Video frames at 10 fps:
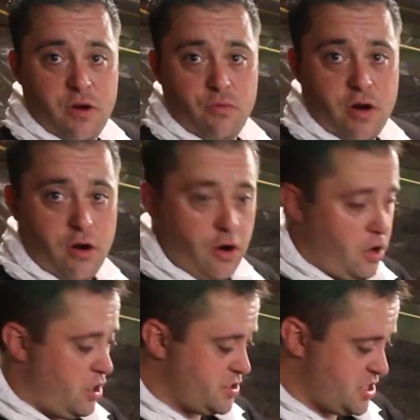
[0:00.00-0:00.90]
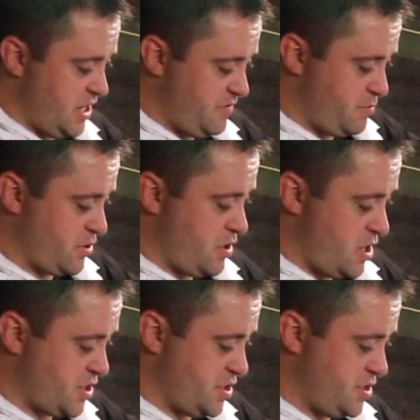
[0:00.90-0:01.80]
want to wear all safety
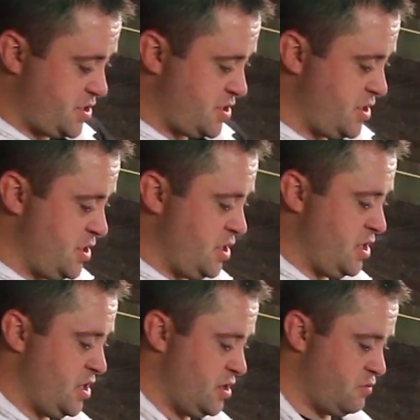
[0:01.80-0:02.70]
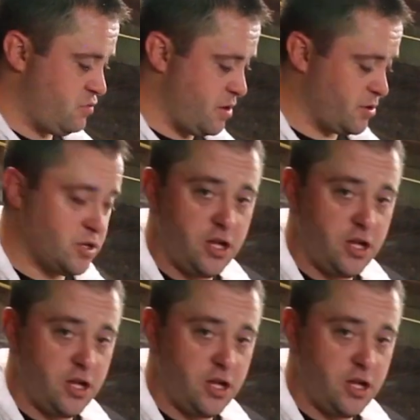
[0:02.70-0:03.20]
precautions, rubber